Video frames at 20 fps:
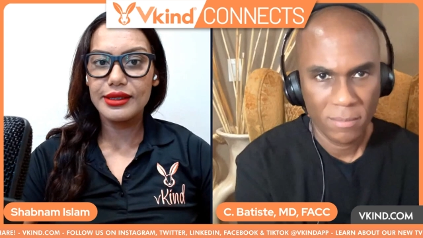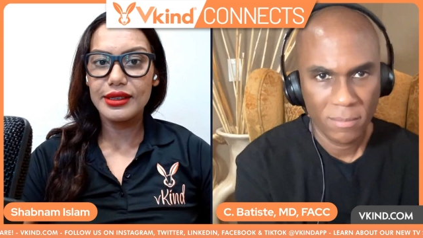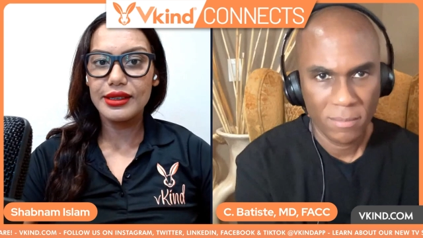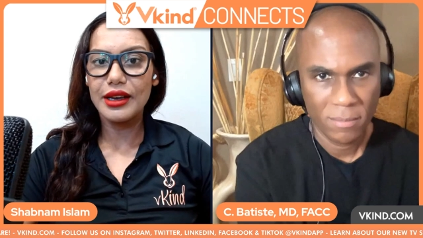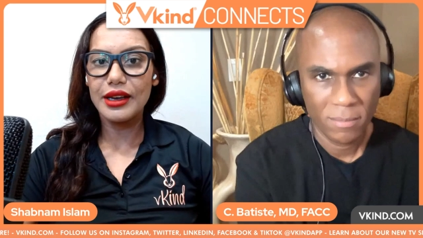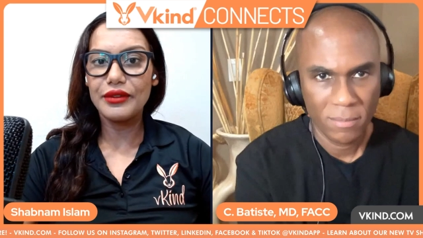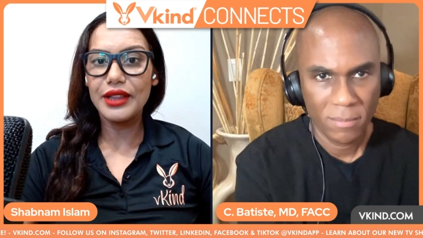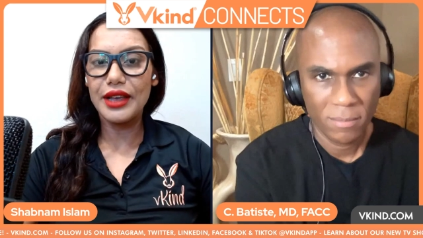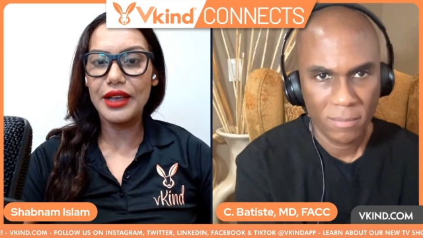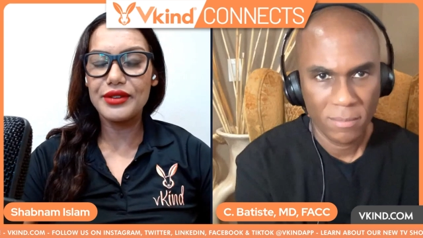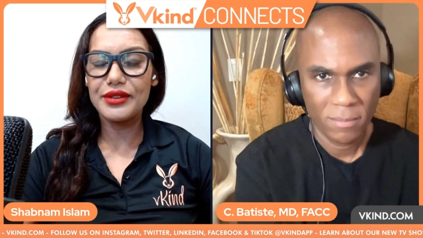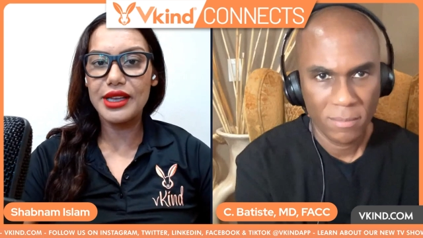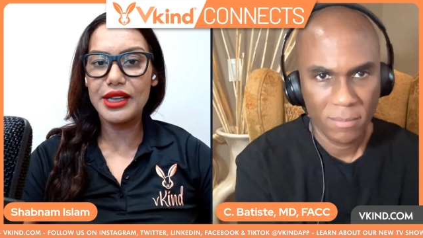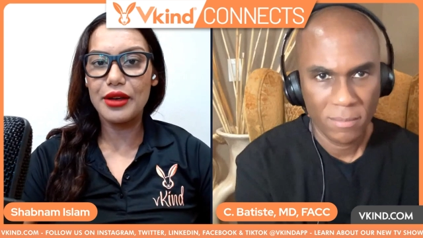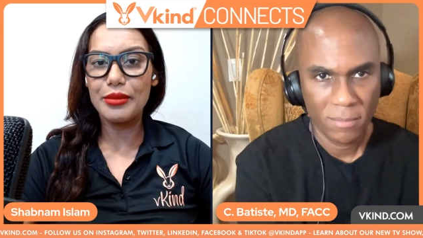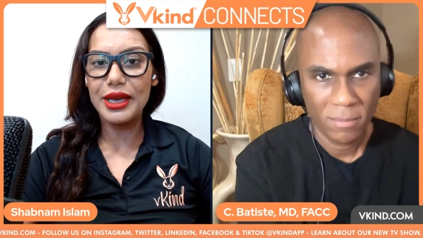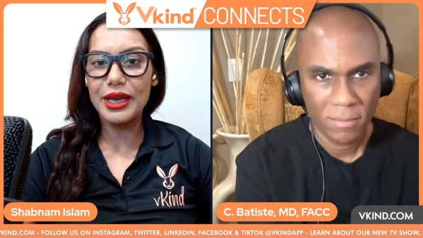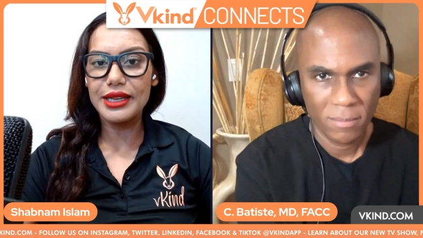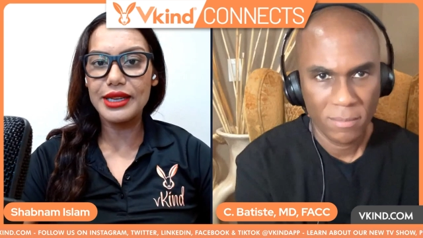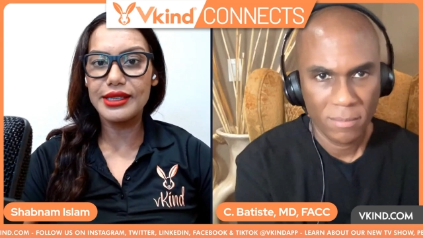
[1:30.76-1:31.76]
Speaker 1: of lifestyle
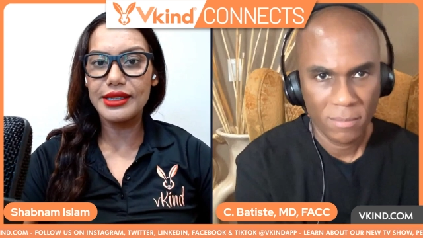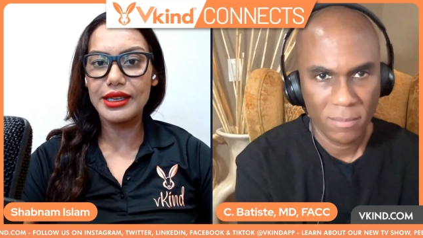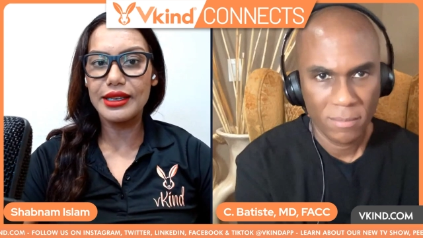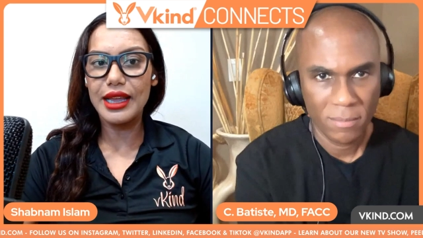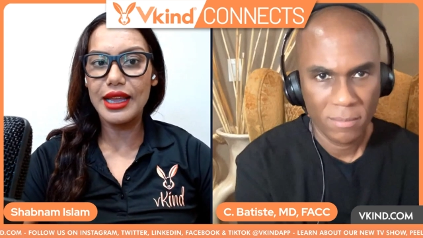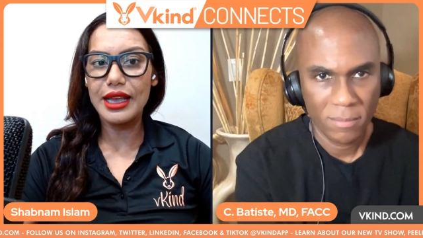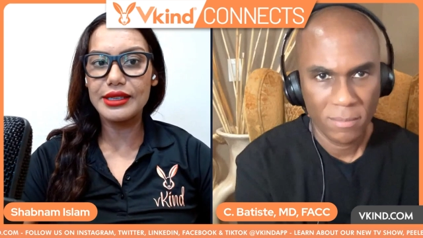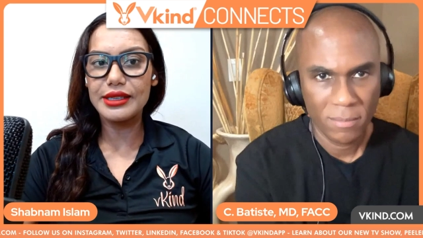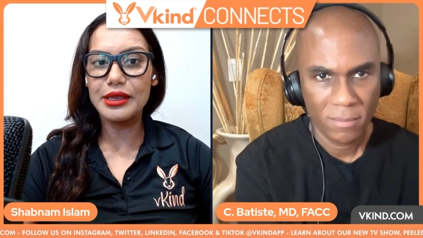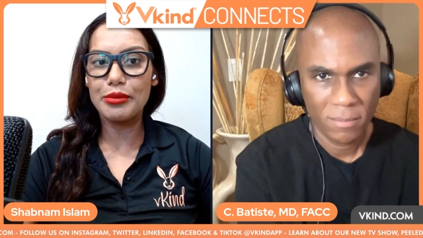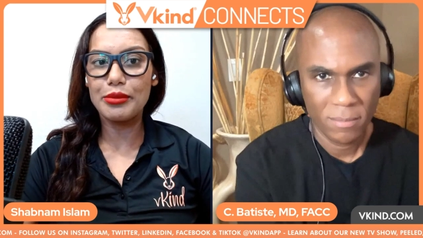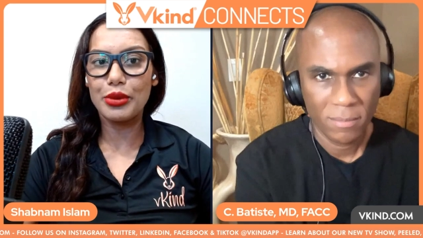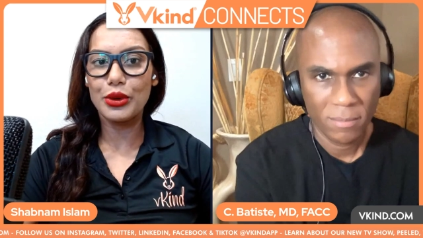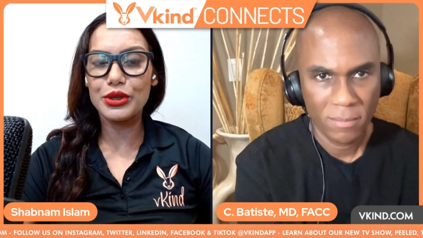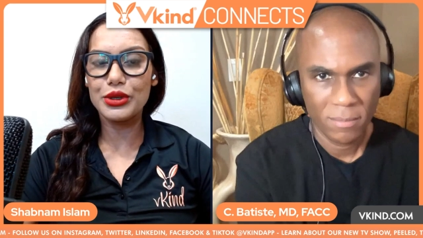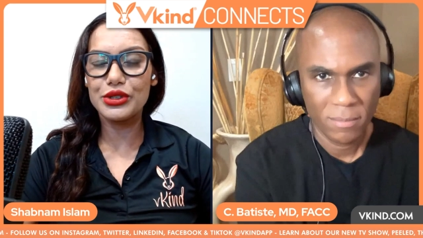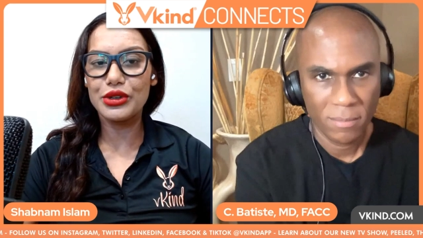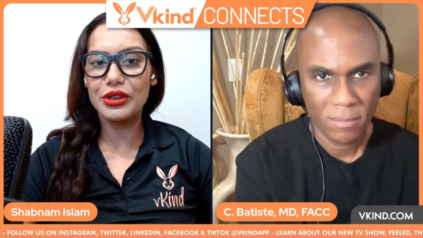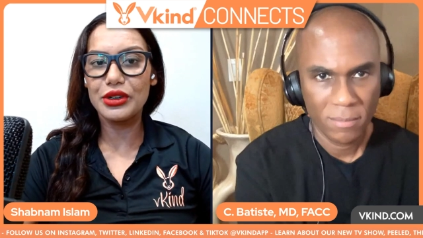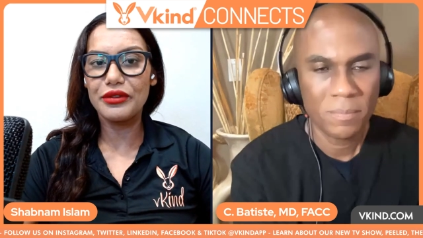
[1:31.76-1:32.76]
medicine as a board
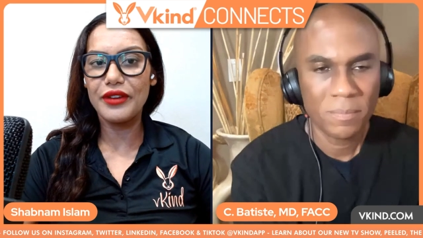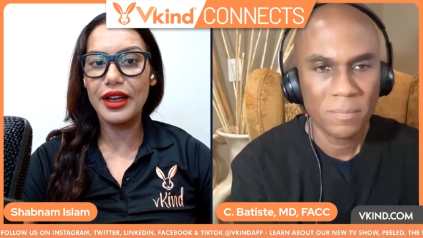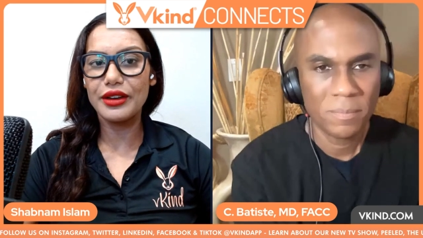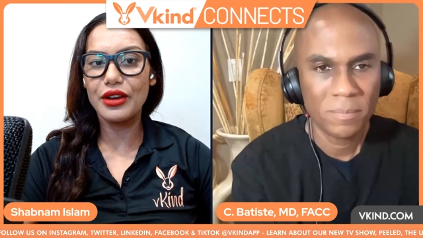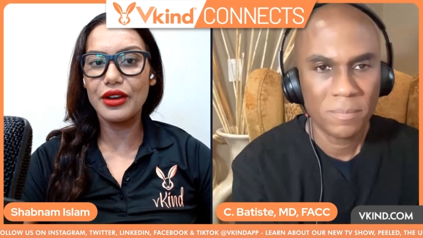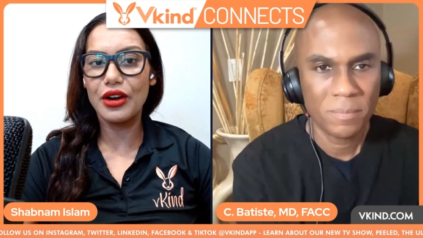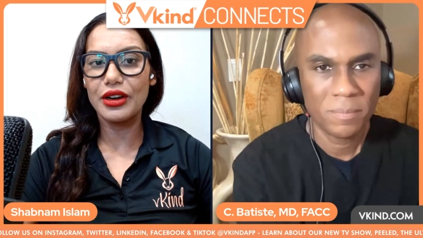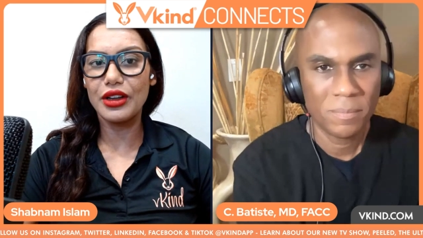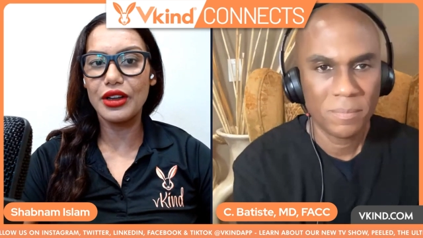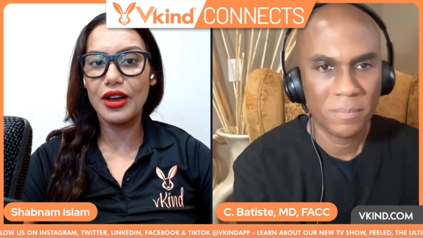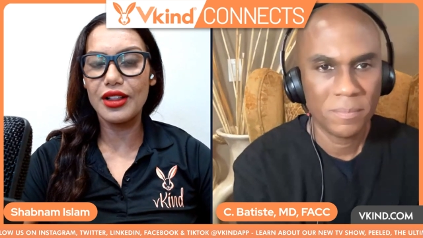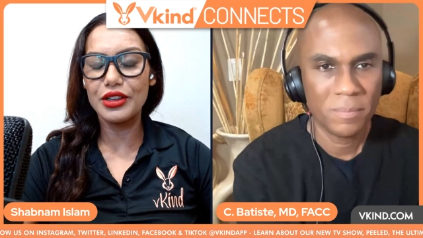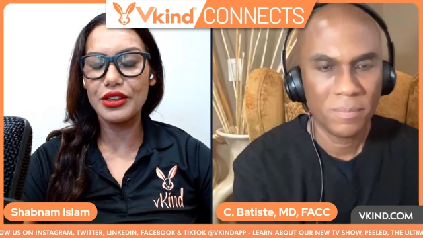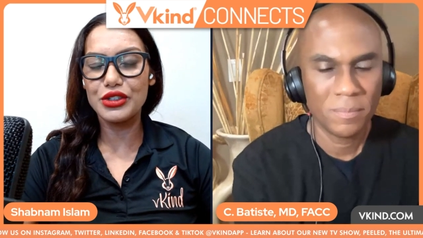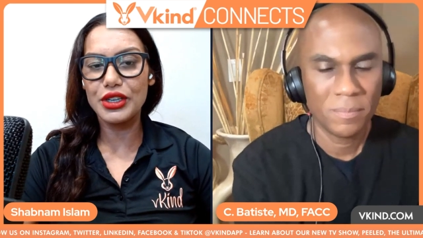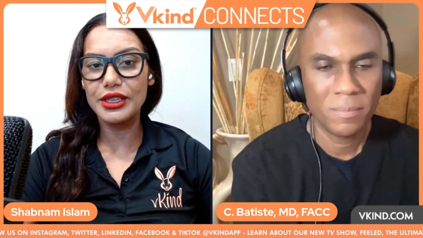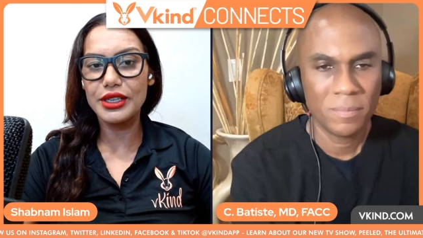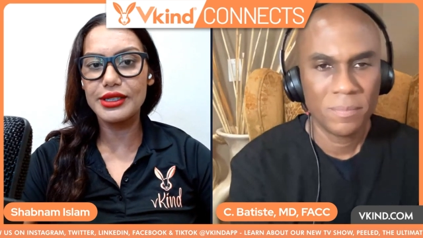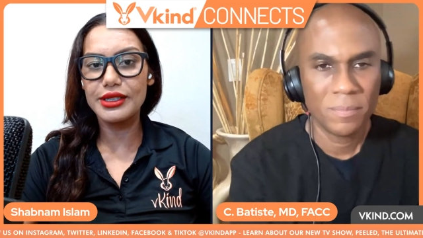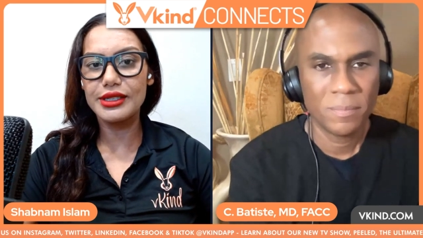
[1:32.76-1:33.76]
certified
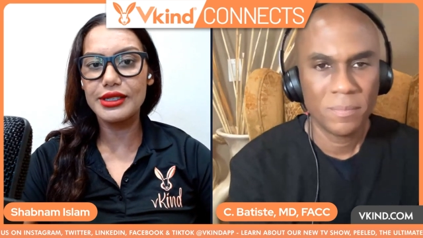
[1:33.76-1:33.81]
cardiologist,